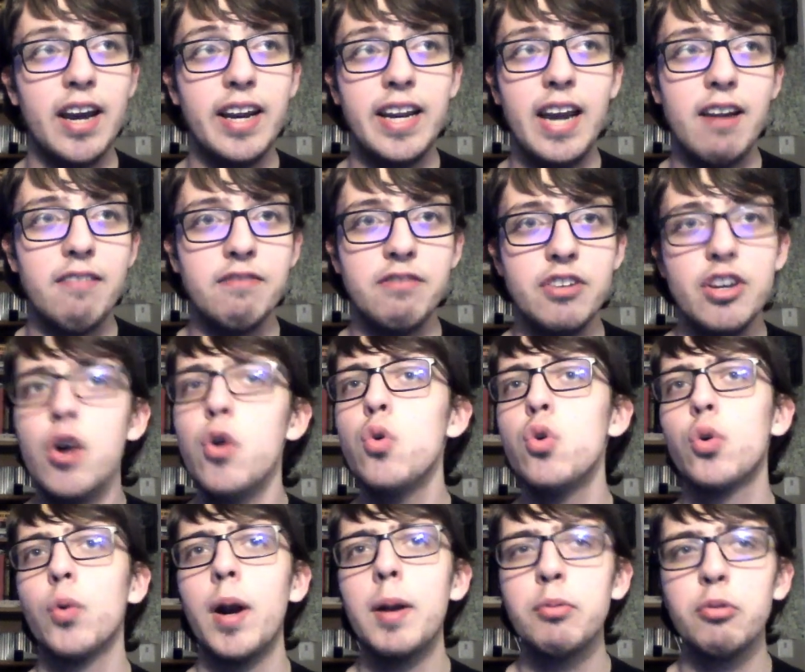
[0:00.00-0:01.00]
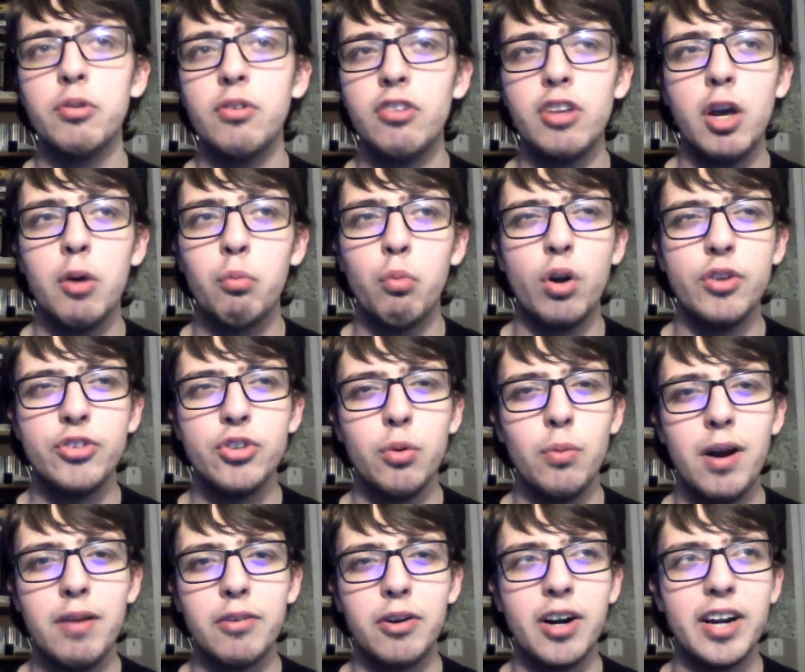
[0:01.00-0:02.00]
I have no gripes with this album
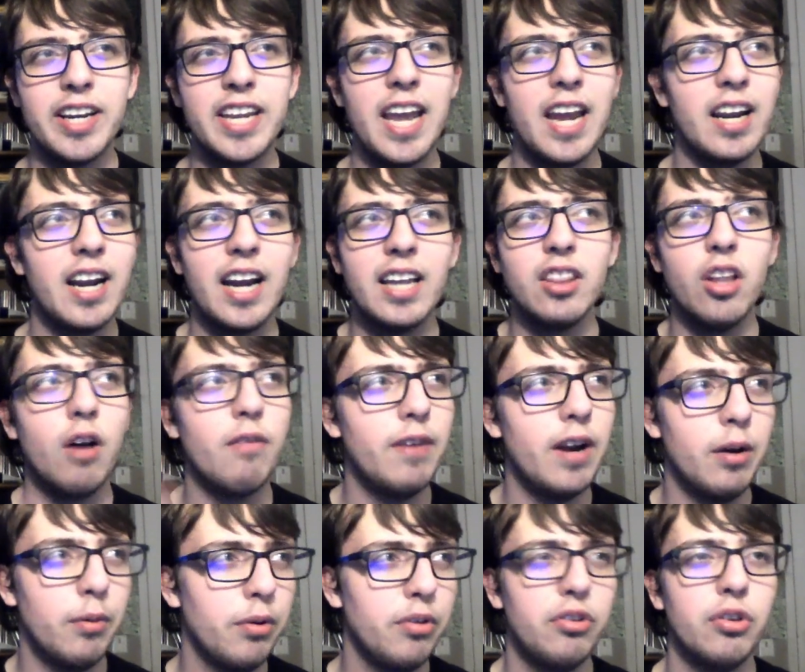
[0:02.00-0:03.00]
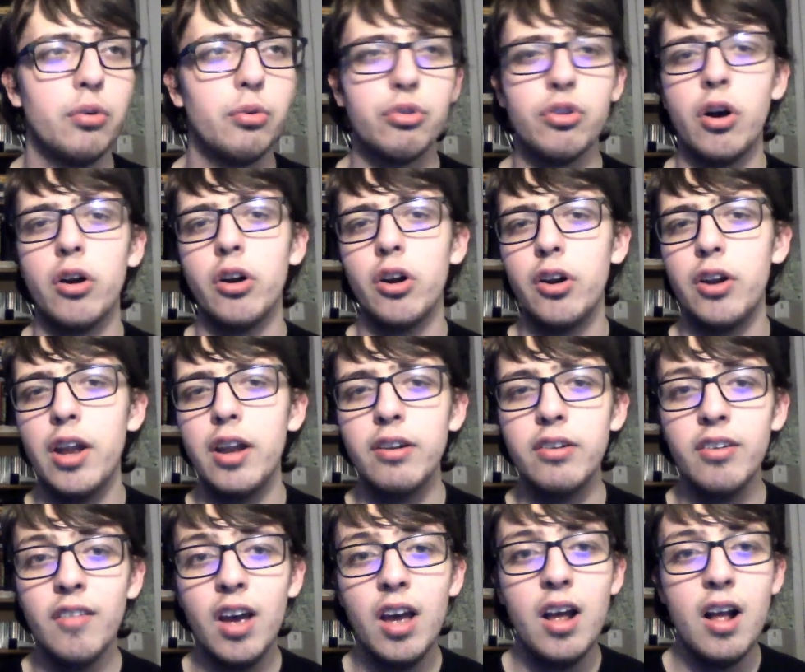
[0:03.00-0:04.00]
whatsoever. Again, I love every single song on
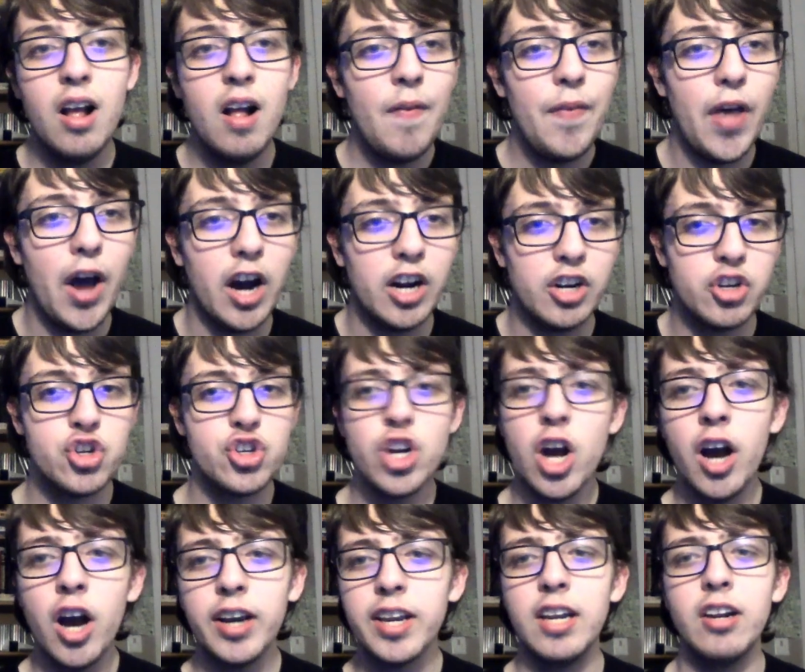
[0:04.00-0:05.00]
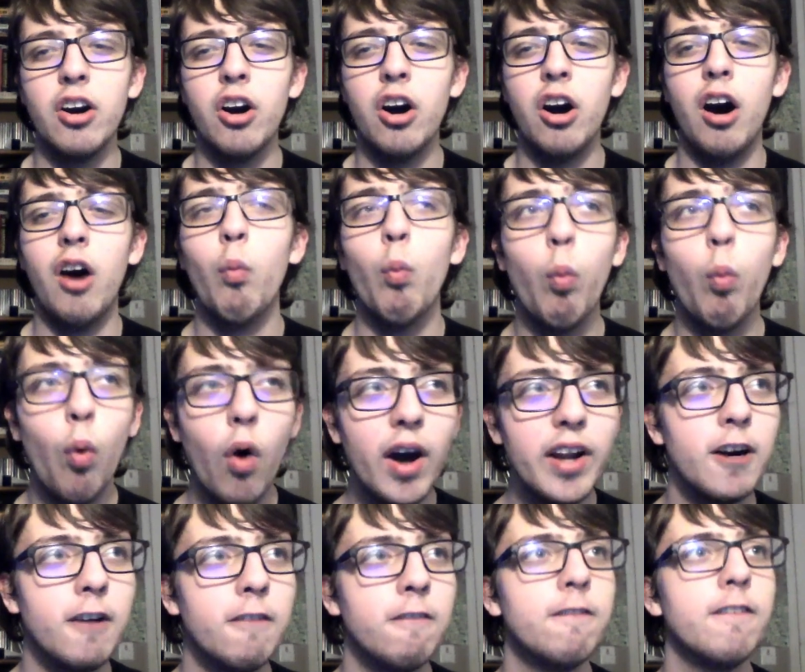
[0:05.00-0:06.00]
it. Shock and Awe,
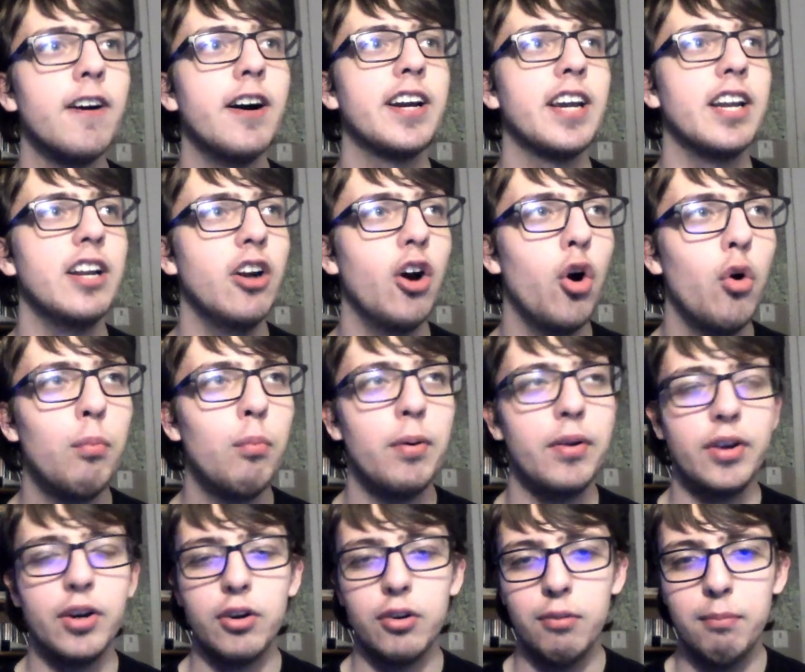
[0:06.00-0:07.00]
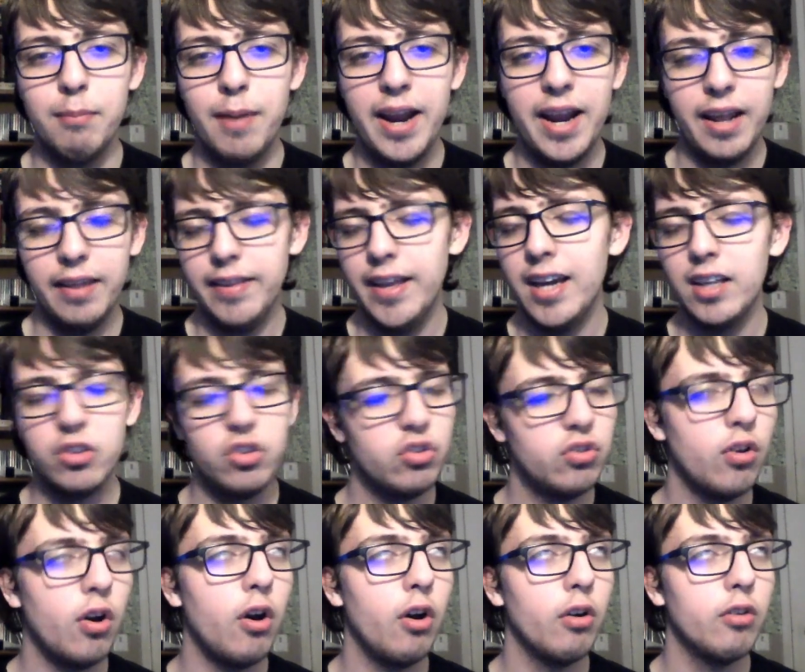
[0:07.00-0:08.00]
what a fucking opener, man. That
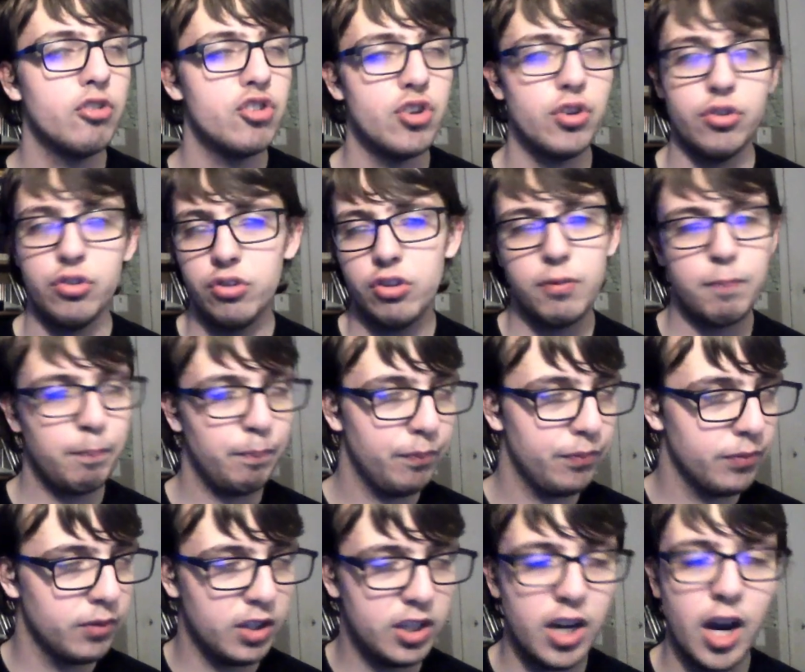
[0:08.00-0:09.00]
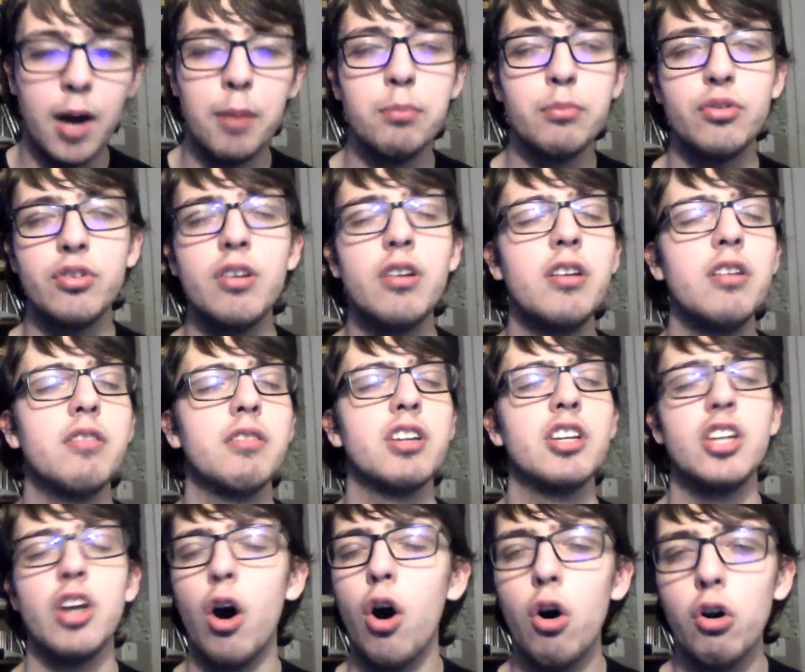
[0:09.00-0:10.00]
song just comes
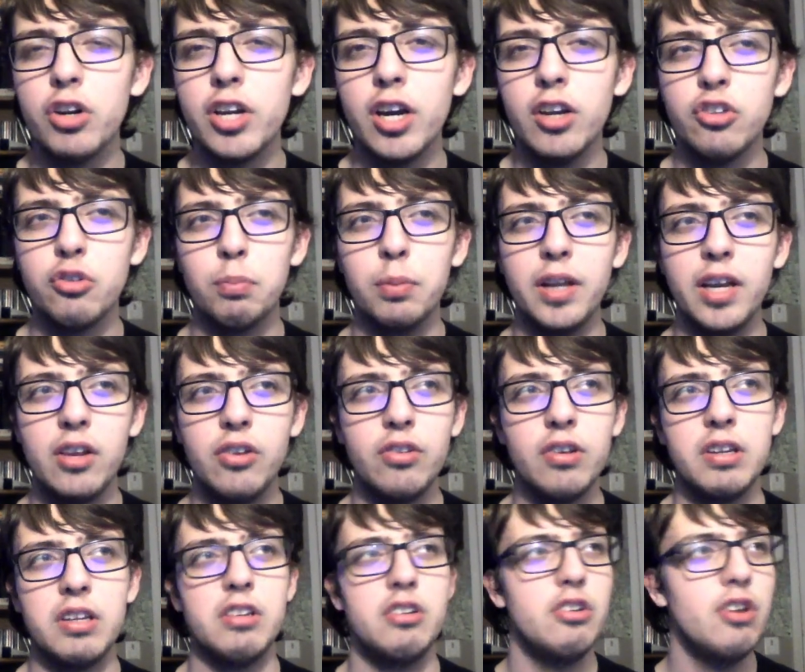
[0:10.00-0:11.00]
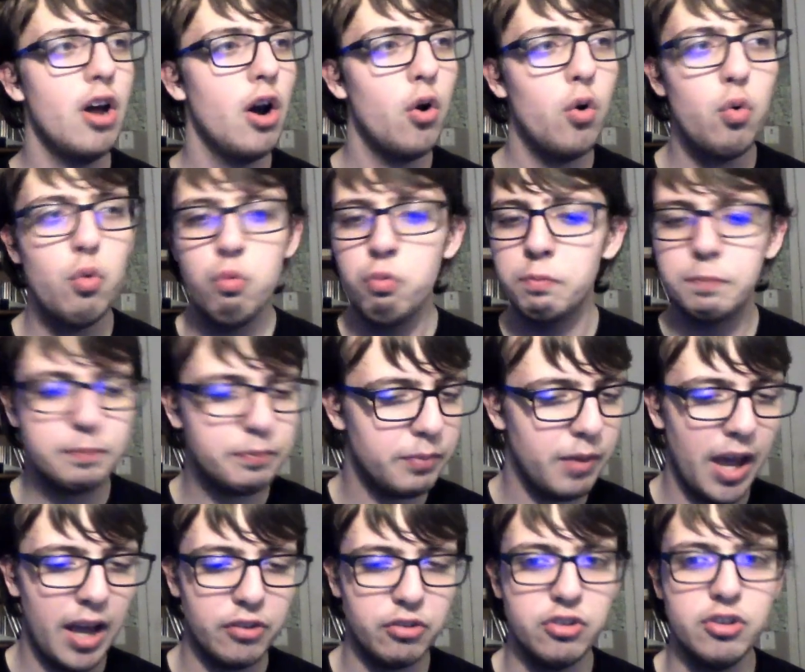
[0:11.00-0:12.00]
in all guns blazing,
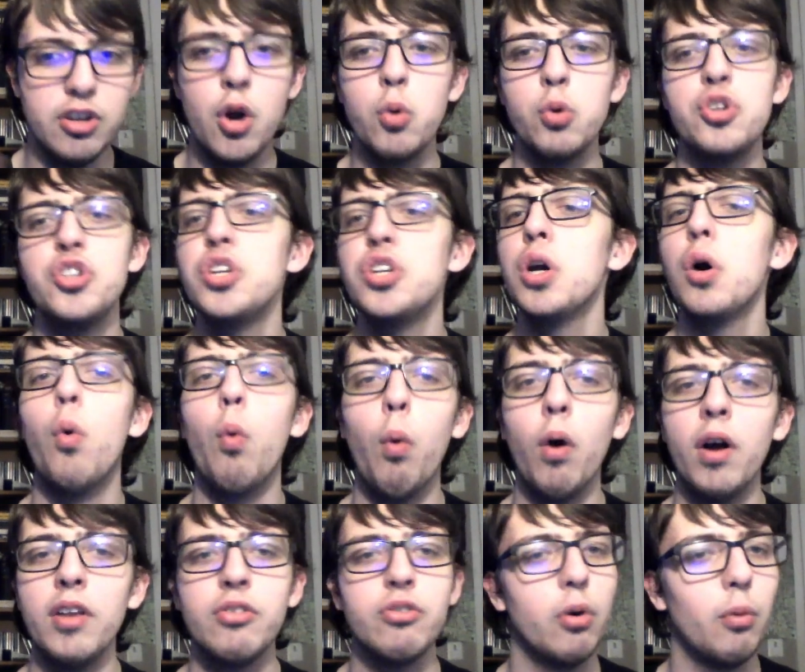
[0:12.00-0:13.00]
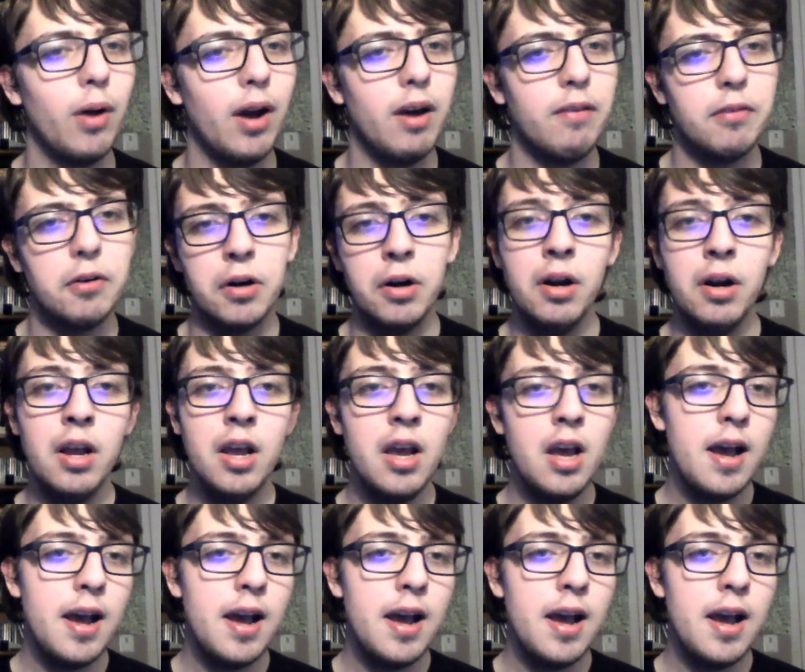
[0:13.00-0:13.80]
it has no chill whatsoever.